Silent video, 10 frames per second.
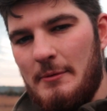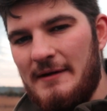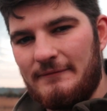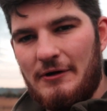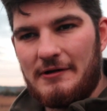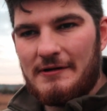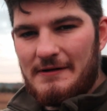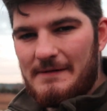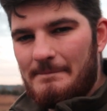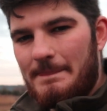went wrong.
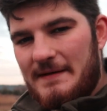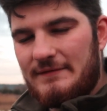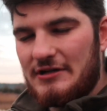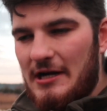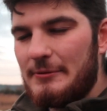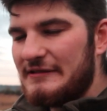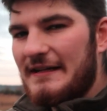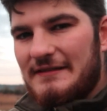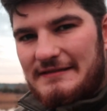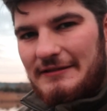I'll give you a couple of
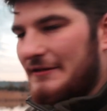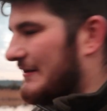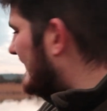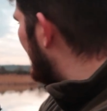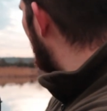seconds to look at it.